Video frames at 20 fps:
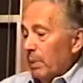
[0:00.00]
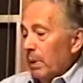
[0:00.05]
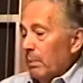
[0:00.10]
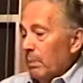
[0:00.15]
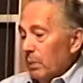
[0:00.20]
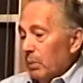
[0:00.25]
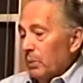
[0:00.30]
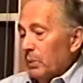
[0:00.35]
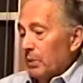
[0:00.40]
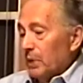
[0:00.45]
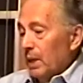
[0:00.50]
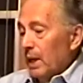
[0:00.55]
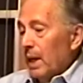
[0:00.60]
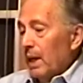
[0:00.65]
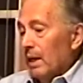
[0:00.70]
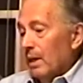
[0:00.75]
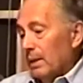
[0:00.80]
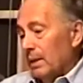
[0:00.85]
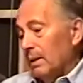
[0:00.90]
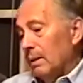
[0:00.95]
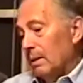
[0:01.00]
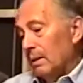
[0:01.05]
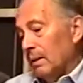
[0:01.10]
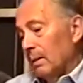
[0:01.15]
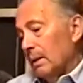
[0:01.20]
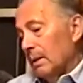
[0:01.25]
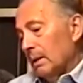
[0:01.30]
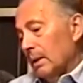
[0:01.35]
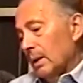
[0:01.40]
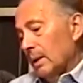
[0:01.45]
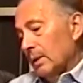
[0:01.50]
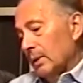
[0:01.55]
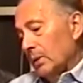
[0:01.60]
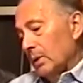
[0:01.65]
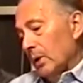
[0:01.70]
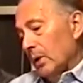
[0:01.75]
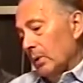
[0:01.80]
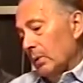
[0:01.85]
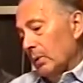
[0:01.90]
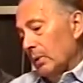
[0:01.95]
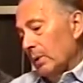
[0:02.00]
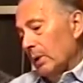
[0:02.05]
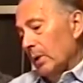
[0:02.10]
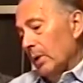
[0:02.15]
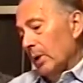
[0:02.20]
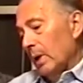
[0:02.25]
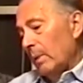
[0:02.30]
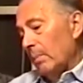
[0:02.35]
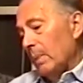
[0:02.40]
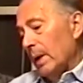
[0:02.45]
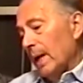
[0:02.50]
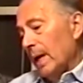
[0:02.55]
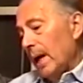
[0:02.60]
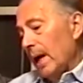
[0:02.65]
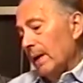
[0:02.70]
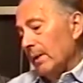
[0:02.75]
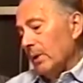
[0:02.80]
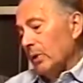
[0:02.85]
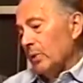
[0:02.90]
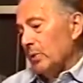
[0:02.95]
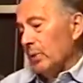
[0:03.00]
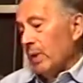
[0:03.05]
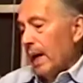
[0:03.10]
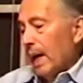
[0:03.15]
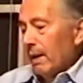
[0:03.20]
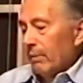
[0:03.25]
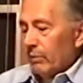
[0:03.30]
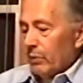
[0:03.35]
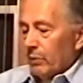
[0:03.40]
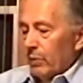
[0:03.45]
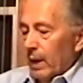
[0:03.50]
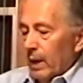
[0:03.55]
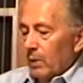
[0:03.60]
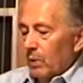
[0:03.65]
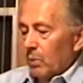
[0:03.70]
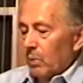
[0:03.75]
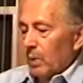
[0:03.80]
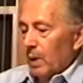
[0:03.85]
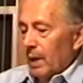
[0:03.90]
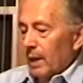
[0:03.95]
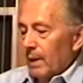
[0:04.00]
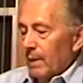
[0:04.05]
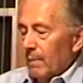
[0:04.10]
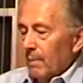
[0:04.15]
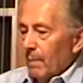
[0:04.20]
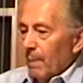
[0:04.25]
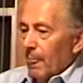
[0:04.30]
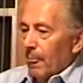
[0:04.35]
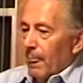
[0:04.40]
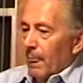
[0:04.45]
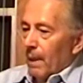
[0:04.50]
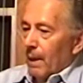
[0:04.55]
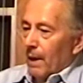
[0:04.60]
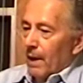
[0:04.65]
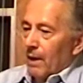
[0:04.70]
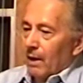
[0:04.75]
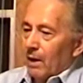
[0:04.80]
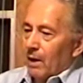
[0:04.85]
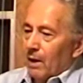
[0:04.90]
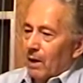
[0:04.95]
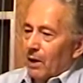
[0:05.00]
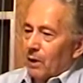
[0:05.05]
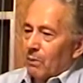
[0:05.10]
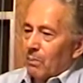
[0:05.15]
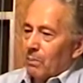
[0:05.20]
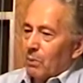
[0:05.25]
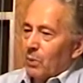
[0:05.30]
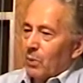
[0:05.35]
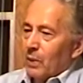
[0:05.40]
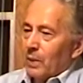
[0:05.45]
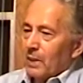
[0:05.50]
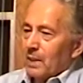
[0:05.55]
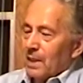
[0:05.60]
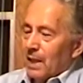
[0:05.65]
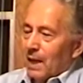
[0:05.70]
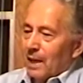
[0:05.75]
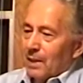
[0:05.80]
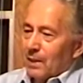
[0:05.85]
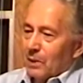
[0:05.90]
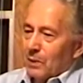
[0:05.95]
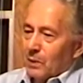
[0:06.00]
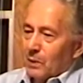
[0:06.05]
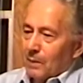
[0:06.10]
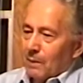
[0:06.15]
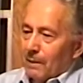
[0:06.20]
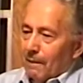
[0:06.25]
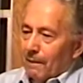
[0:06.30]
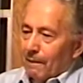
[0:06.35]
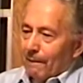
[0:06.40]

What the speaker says: People were scared. So, you know, they began the draft right away, and a lot of boys I knew,